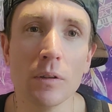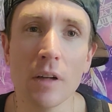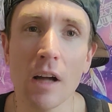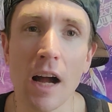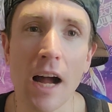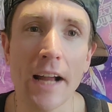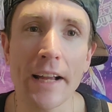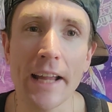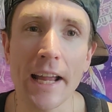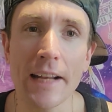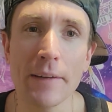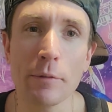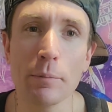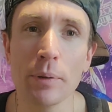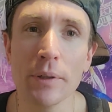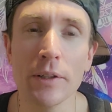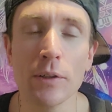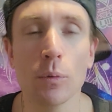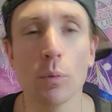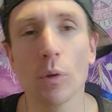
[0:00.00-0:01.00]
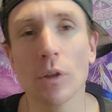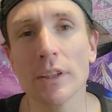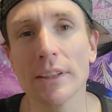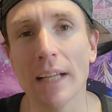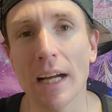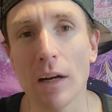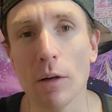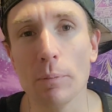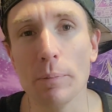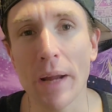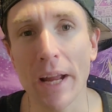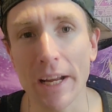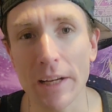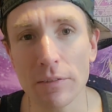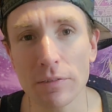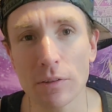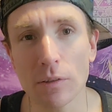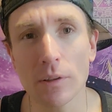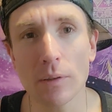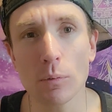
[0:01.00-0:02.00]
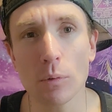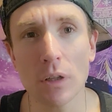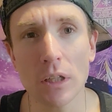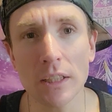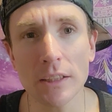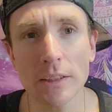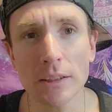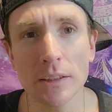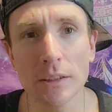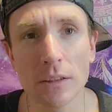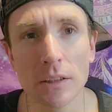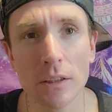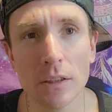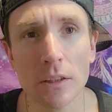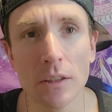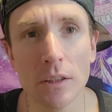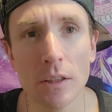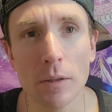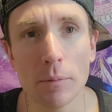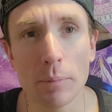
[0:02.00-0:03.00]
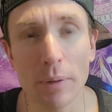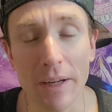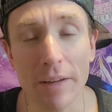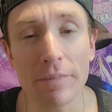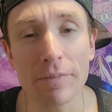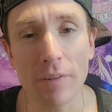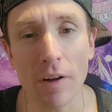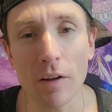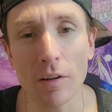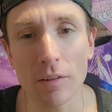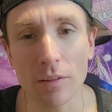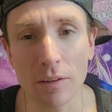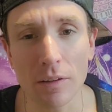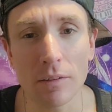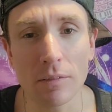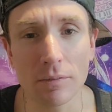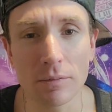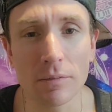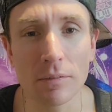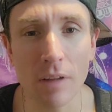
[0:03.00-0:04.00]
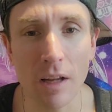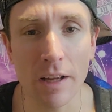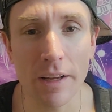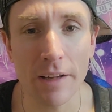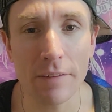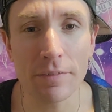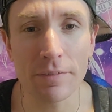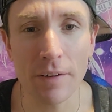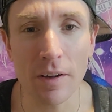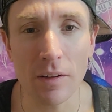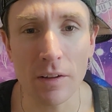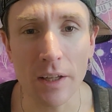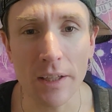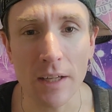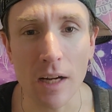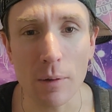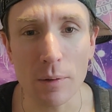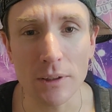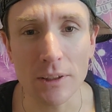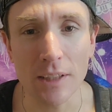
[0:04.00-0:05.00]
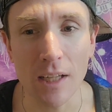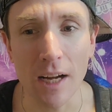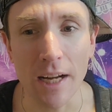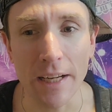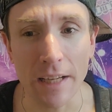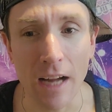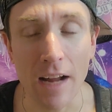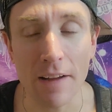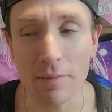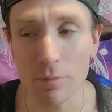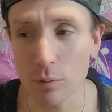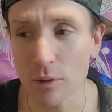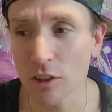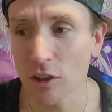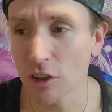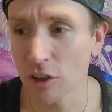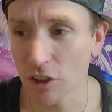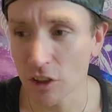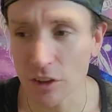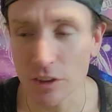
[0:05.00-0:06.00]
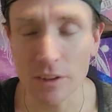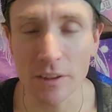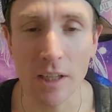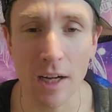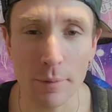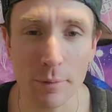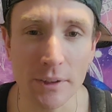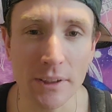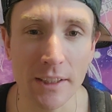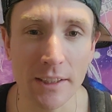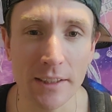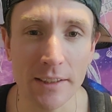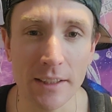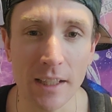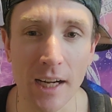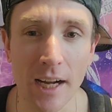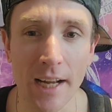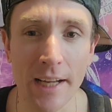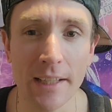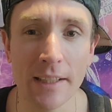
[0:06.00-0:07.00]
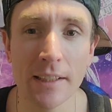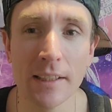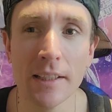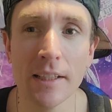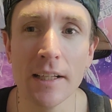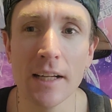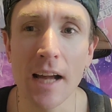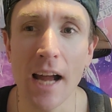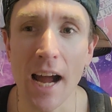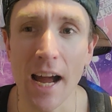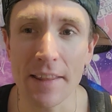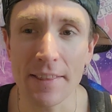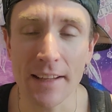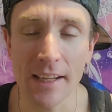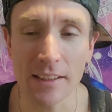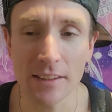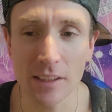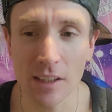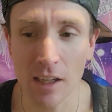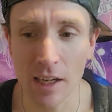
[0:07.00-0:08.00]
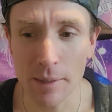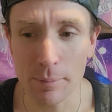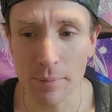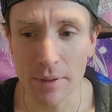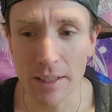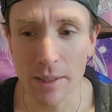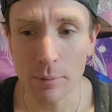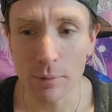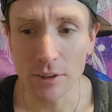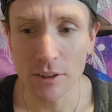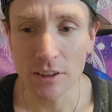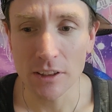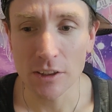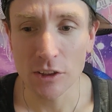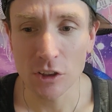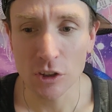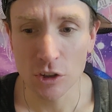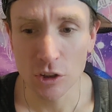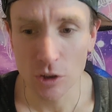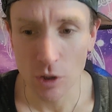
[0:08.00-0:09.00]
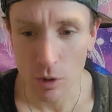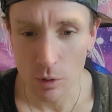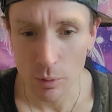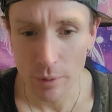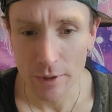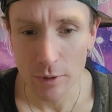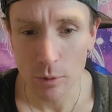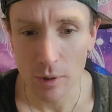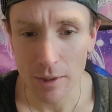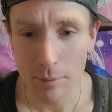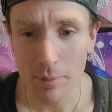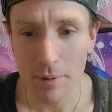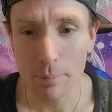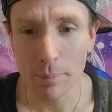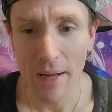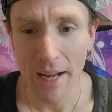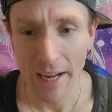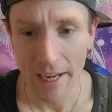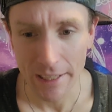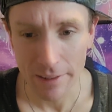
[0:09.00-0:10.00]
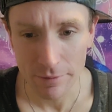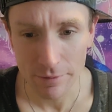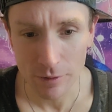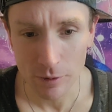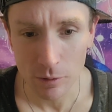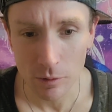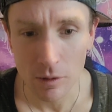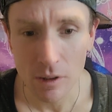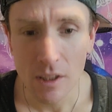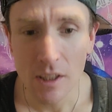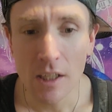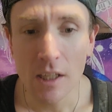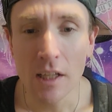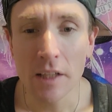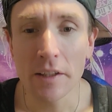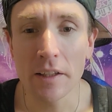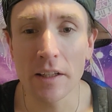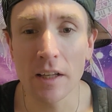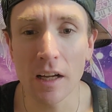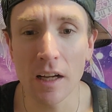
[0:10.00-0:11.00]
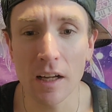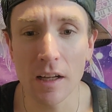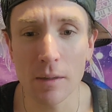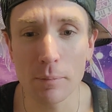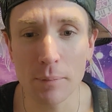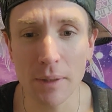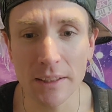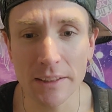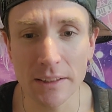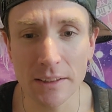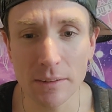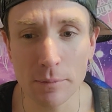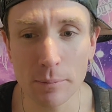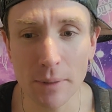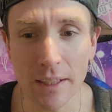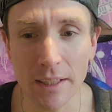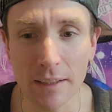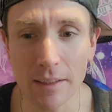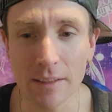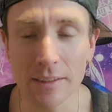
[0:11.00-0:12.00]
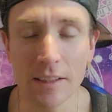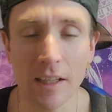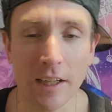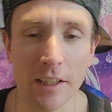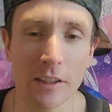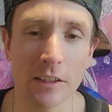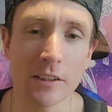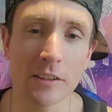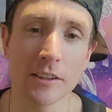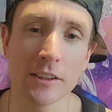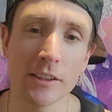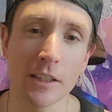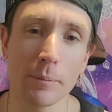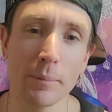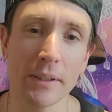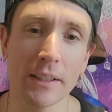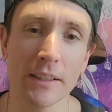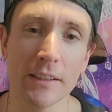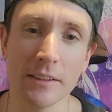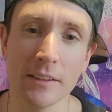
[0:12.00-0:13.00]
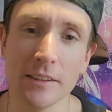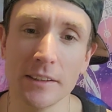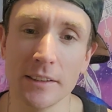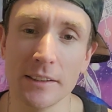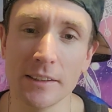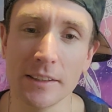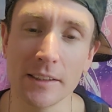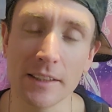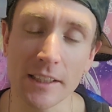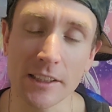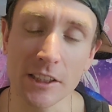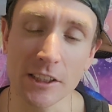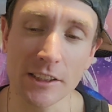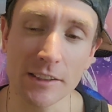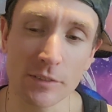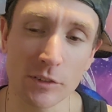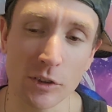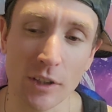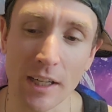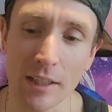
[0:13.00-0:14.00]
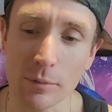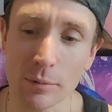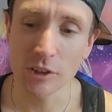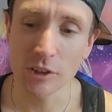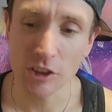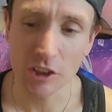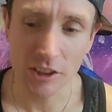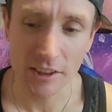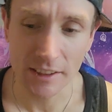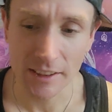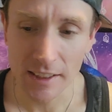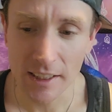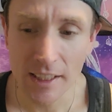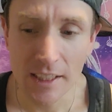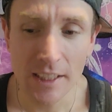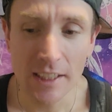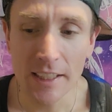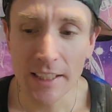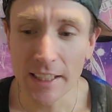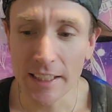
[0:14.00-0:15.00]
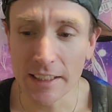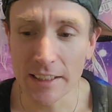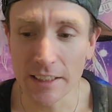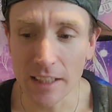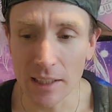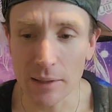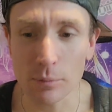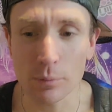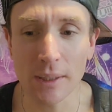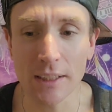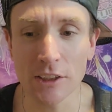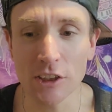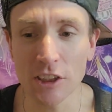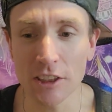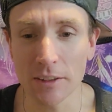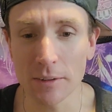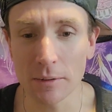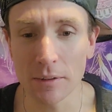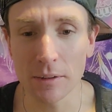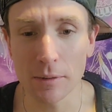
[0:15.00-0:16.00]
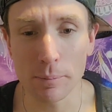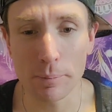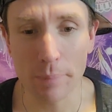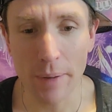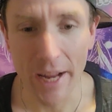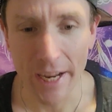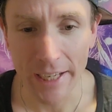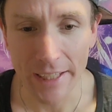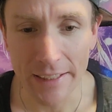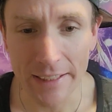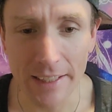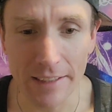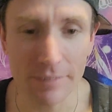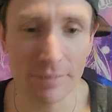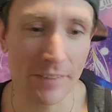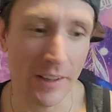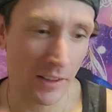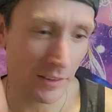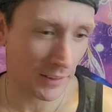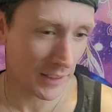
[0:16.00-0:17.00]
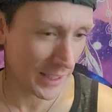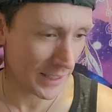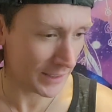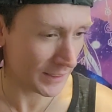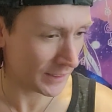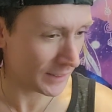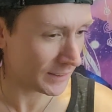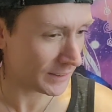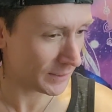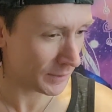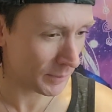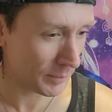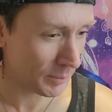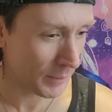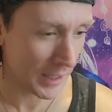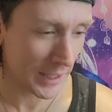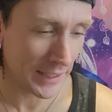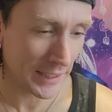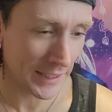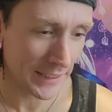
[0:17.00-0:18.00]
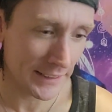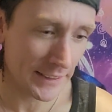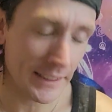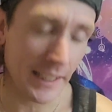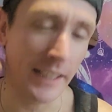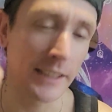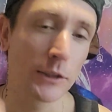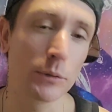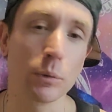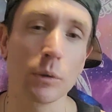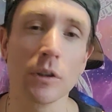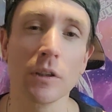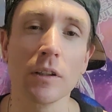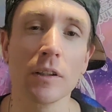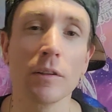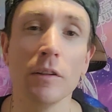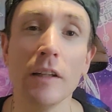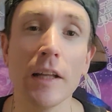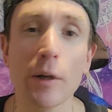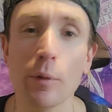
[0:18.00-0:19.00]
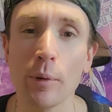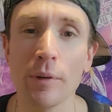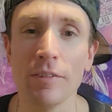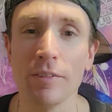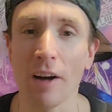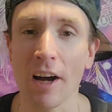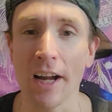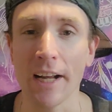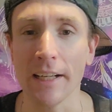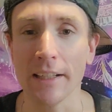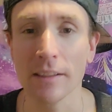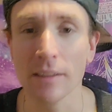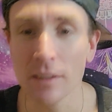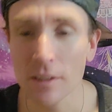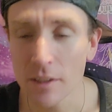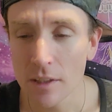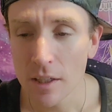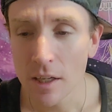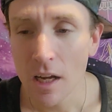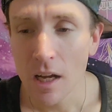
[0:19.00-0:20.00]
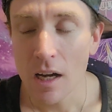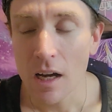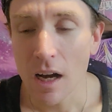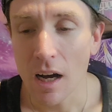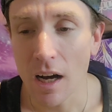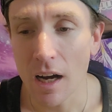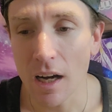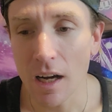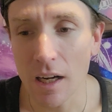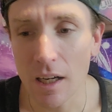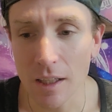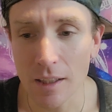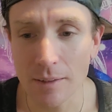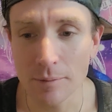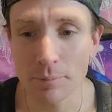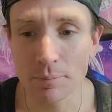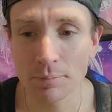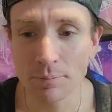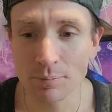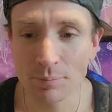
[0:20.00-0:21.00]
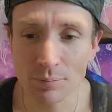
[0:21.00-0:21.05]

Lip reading: can't even put into words how painful it was, but it felt like I was dying. I was certain I was going to die at that time. It was so incredibly painful. My entire stomach and digestive tract just gut-wrenching pain. It felt like my insides were liquefying. It